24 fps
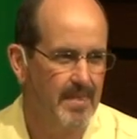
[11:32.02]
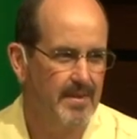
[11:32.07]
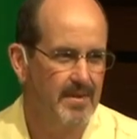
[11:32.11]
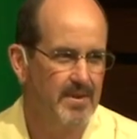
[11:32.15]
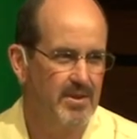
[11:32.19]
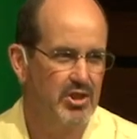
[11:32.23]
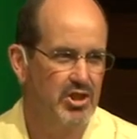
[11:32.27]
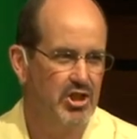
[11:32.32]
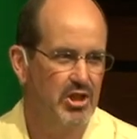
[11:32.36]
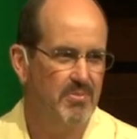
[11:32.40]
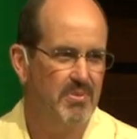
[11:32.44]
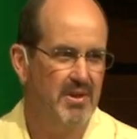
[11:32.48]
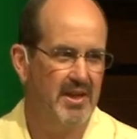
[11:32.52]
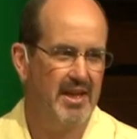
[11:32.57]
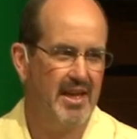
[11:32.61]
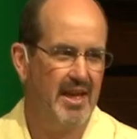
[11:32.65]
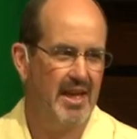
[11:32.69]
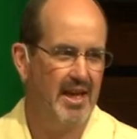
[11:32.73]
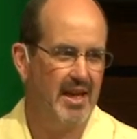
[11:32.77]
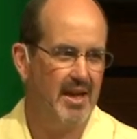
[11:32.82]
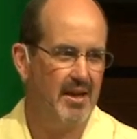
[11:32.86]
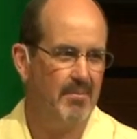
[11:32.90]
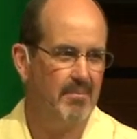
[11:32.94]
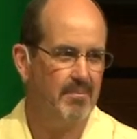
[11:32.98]
She
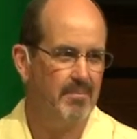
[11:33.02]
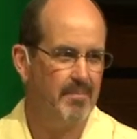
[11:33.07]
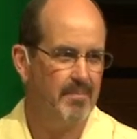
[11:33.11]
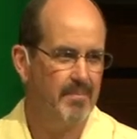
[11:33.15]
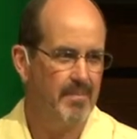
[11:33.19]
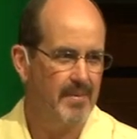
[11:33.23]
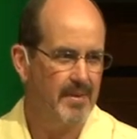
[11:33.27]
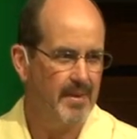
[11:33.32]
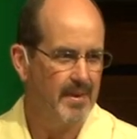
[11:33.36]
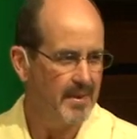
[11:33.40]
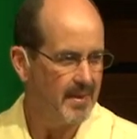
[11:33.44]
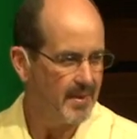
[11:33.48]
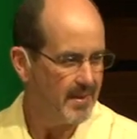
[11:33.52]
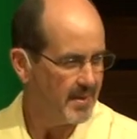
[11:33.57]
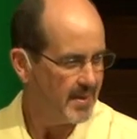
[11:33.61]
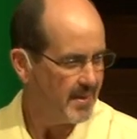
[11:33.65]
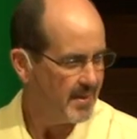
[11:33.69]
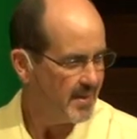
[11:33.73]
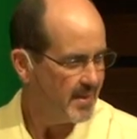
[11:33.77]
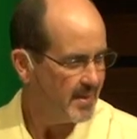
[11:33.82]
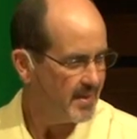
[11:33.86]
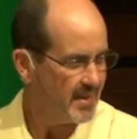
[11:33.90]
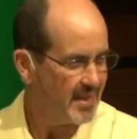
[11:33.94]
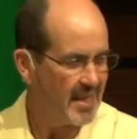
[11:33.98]
became
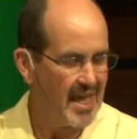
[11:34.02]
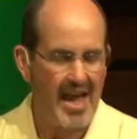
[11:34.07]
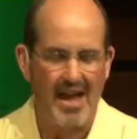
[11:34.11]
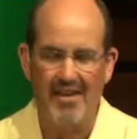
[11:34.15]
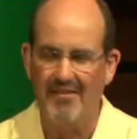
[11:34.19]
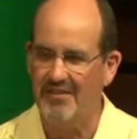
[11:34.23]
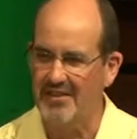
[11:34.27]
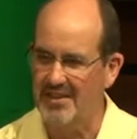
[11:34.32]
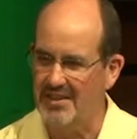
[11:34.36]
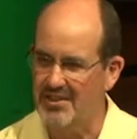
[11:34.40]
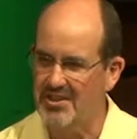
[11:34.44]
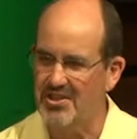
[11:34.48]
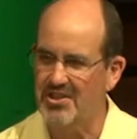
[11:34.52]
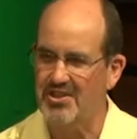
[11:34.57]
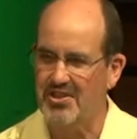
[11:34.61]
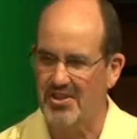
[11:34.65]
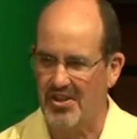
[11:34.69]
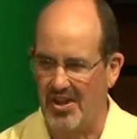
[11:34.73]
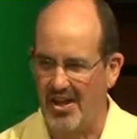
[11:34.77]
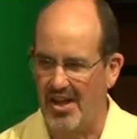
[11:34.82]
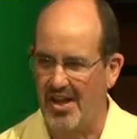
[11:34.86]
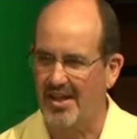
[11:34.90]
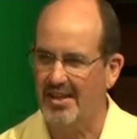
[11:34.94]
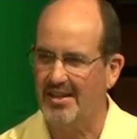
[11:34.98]
the laughing
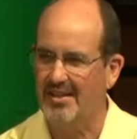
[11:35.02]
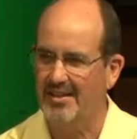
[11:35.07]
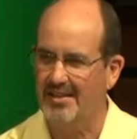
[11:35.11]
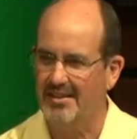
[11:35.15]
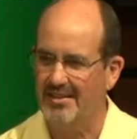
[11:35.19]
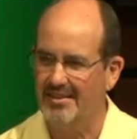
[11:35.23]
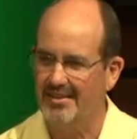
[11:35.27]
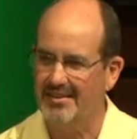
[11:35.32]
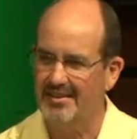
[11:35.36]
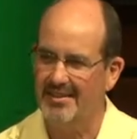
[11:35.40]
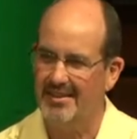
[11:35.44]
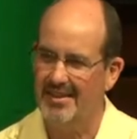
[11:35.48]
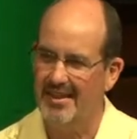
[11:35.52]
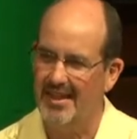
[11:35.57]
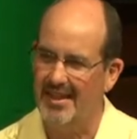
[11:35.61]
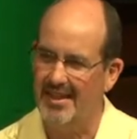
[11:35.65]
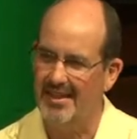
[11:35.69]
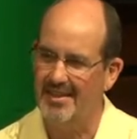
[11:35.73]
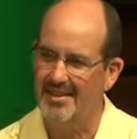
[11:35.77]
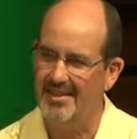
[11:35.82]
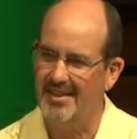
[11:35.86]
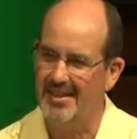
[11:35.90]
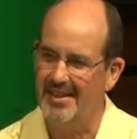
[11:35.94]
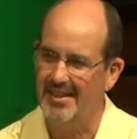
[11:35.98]
stock.
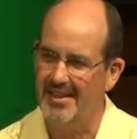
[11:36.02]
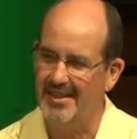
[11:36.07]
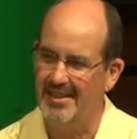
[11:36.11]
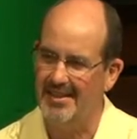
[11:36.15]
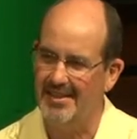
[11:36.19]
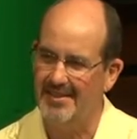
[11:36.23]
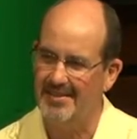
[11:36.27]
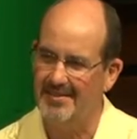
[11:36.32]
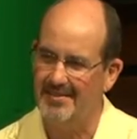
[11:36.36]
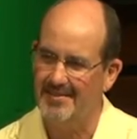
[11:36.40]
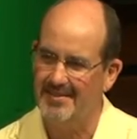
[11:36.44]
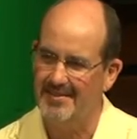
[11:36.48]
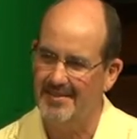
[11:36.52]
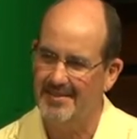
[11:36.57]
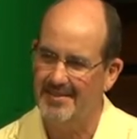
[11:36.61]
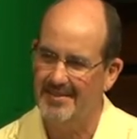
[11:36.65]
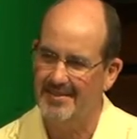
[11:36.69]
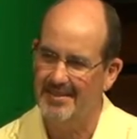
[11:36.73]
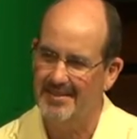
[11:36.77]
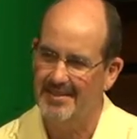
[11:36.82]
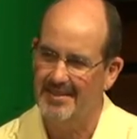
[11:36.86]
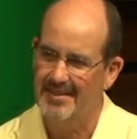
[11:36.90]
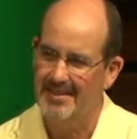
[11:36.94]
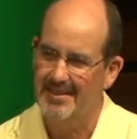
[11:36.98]
And, uh,
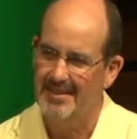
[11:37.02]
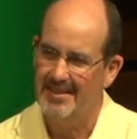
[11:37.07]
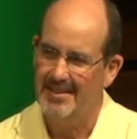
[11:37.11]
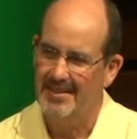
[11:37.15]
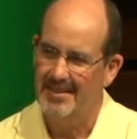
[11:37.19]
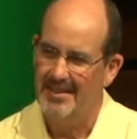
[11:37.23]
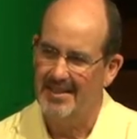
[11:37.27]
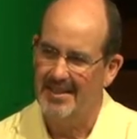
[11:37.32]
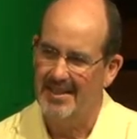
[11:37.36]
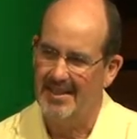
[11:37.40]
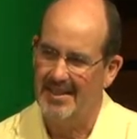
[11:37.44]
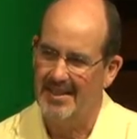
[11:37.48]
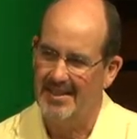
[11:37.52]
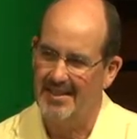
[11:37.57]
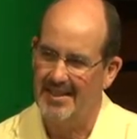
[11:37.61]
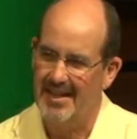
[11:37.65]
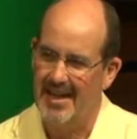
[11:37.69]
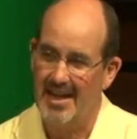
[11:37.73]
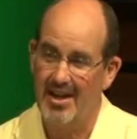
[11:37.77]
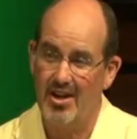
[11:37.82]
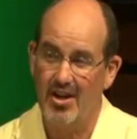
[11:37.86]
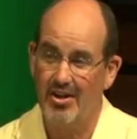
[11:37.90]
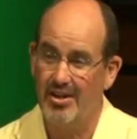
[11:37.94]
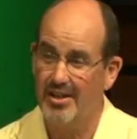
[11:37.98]
and
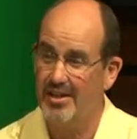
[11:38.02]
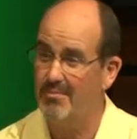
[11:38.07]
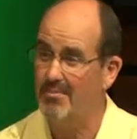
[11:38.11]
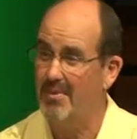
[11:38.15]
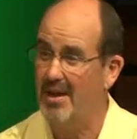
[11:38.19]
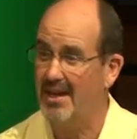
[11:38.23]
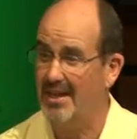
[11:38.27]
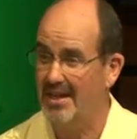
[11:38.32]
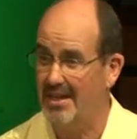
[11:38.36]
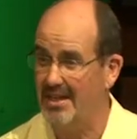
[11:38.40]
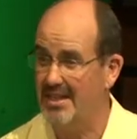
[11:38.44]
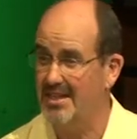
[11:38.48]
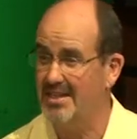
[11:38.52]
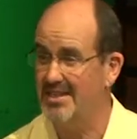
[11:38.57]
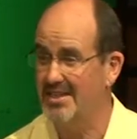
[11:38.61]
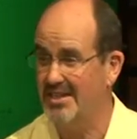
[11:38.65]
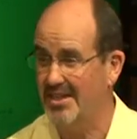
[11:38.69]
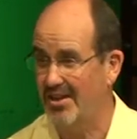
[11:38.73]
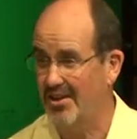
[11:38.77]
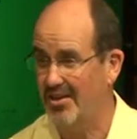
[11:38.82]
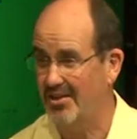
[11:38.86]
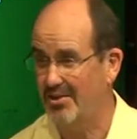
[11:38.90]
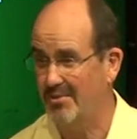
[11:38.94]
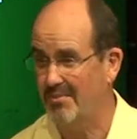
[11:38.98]
Hagar didn't make it easy
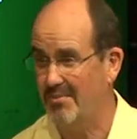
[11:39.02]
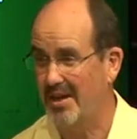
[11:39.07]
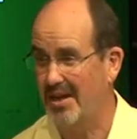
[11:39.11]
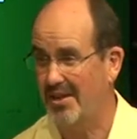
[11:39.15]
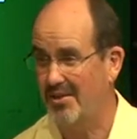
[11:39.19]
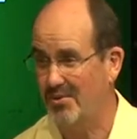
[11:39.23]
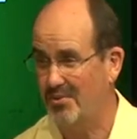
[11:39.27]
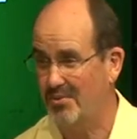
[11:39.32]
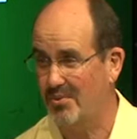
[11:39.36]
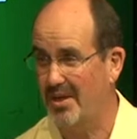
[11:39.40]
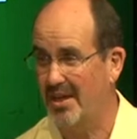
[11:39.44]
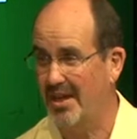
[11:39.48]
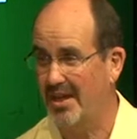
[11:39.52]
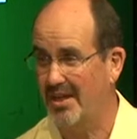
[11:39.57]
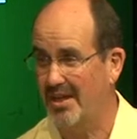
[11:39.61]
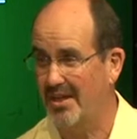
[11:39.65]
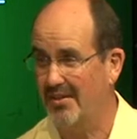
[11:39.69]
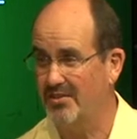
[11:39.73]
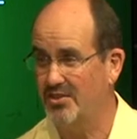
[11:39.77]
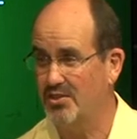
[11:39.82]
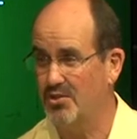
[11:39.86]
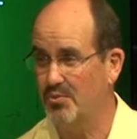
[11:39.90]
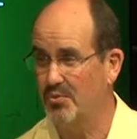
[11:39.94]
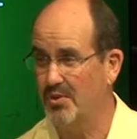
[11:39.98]
on her, by the way,
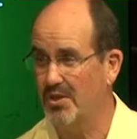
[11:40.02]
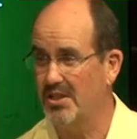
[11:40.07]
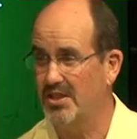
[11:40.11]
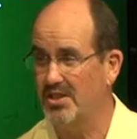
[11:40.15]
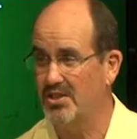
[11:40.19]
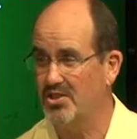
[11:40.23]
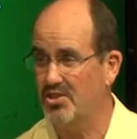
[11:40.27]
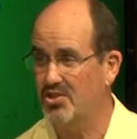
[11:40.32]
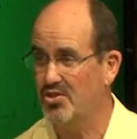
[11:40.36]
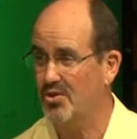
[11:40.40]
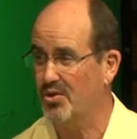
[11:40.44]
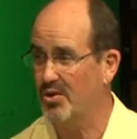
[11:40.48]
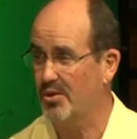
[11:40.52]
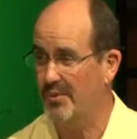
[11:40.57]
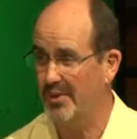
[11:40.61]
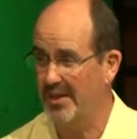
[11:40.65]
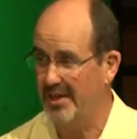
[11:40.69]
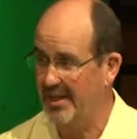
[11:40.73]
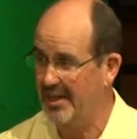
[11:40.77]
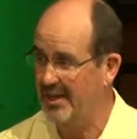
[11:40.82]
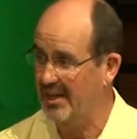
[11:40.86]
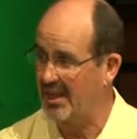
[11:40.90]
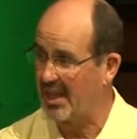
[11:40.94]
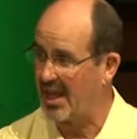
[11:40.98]
as you read the story. We
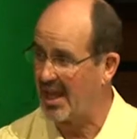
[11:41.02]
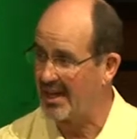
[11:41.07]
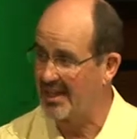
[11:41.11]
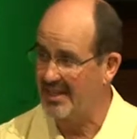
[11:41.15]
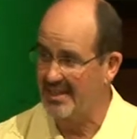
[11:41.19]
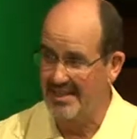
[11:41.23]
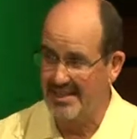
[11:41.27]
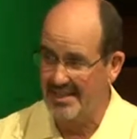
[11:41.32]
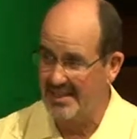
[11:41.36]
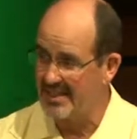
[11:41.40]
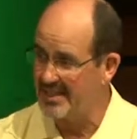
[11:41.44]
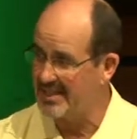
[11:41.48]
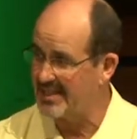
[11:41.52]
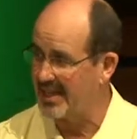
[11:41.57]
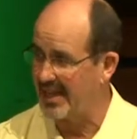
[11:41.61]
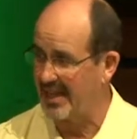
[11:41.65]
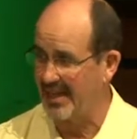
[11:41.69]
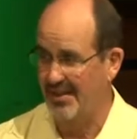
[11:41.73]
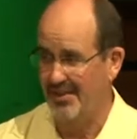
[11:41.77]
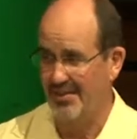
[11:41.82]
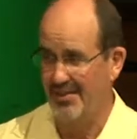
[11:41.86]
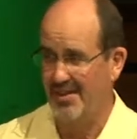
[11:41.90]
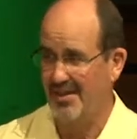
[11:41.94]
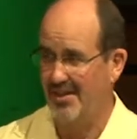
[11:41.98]
get a lot of
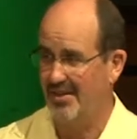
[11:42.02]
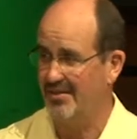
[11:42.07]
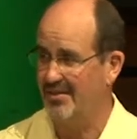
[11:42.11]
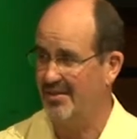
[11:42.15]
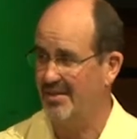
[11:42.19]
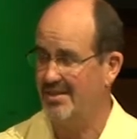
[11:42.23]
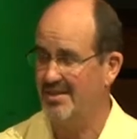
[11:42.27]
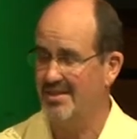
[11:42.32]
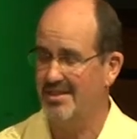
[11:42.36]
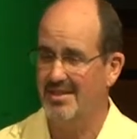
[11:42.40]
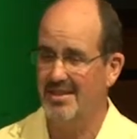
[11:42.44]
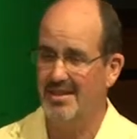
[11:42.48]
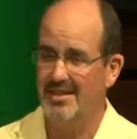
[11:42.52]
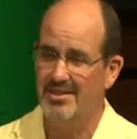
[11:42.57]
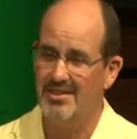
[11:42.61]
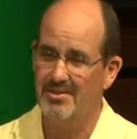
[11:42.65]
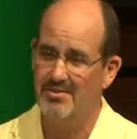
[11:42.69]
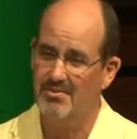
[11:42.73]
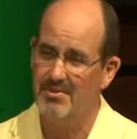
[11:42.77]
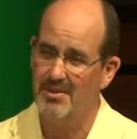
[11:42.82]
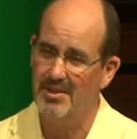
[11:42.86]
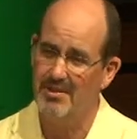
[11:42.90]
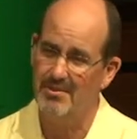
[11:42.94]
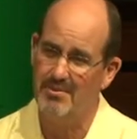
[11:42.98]
detail there that's, that's
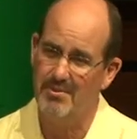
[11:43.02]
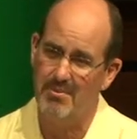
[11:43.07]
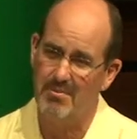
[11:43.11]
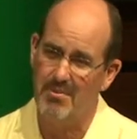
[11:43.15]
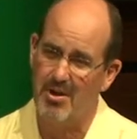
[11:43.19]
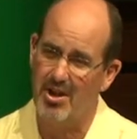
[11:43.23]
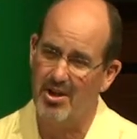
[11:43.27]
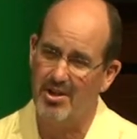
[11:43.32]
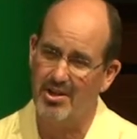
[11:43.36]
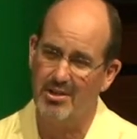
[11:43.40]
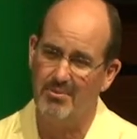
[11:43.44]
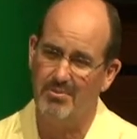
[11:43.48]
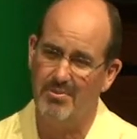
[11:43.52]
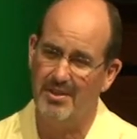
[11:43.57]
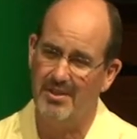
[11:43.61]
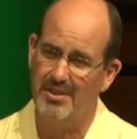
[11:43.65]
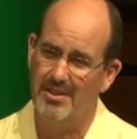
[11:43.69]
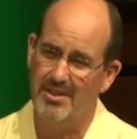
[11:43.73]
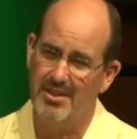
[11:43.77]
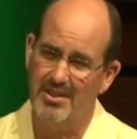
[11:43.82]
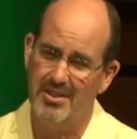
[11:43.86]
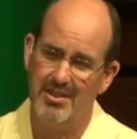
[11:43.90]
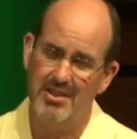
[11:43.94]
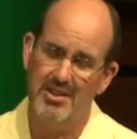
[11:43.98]
really remarkable.
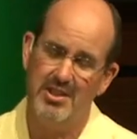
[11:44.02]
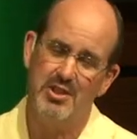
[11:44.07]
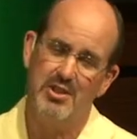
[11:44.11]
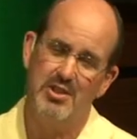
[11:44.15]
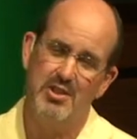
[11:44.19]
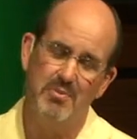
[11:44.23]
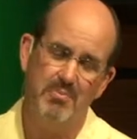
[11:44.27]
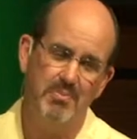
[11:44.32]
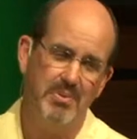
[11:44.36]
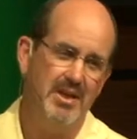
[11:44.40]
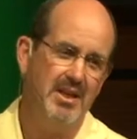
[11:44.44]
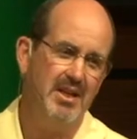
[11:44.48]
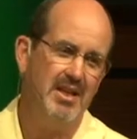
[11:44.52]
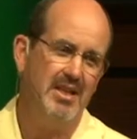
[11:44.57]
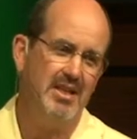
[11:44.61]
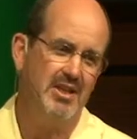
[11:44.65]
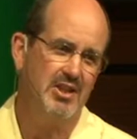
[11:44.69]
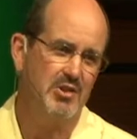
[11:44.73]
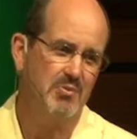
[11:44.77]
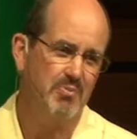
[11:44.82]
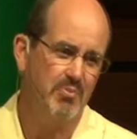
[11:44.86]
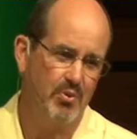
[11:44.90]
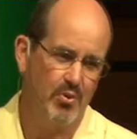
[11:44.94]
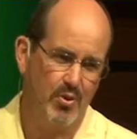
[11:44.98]
And you, this, you pity
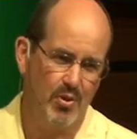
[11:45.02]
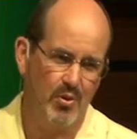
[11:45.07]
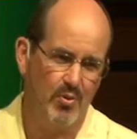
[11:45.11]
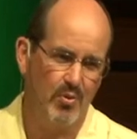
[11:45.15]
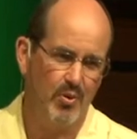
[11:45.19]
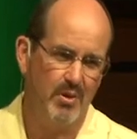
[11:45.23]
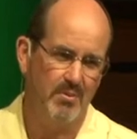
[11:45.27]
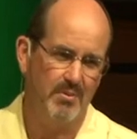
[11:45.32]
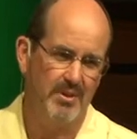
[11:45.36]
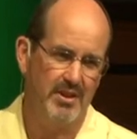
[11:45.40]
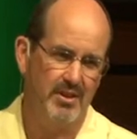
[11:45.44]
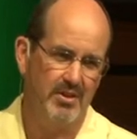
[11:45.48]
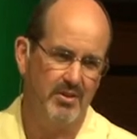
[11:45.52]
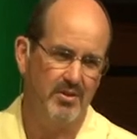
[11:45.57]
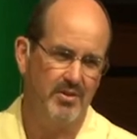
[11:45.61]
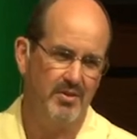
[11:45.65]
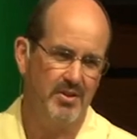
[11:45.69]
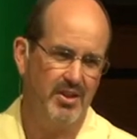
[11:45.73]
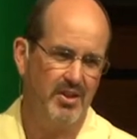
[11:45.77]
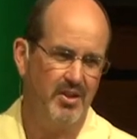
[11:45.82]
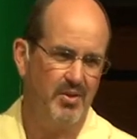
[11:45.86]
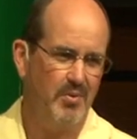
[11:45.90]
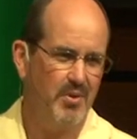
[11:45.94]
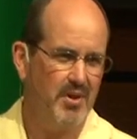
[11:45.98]
this poor woman who,
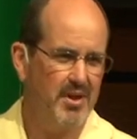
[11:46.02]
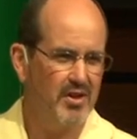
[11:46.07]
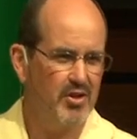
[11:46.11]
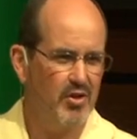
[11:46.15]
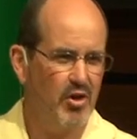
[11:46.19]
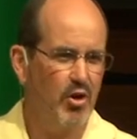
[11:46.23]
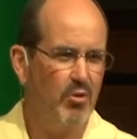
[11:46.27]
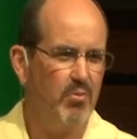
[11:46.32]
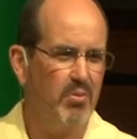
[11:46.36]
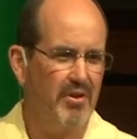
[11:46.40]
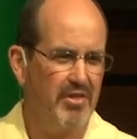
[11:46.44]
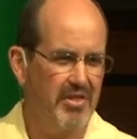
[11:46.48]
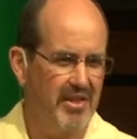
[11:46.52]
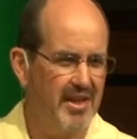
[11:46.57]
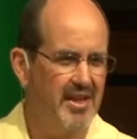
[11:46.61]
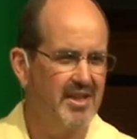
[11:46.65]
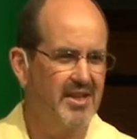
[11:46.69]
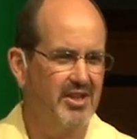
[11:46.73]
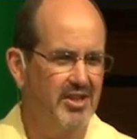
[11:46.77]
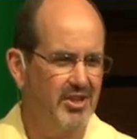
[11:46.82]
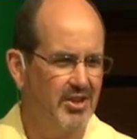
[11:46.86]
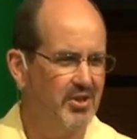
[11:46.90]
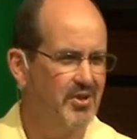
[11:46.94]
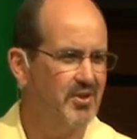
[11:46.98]
you know, what a noble thing
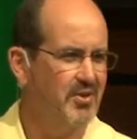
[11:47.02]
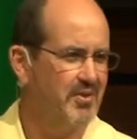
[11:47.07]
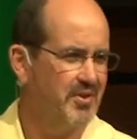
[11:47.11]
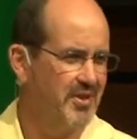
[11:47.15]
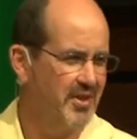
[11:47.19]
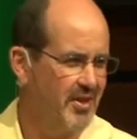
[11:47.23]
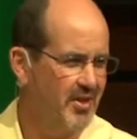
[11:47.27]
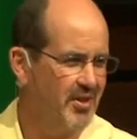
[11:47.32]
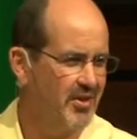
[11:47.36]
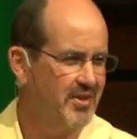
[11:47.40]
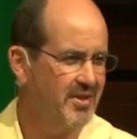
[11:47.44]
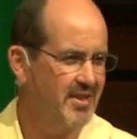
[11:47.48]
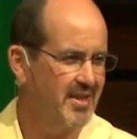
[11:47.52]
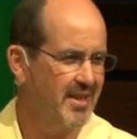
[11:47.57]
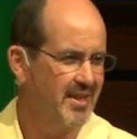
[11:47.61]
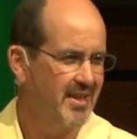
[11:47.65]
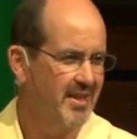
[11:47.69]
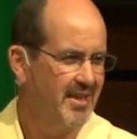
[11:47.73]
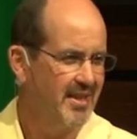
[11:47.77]
to do, you know, to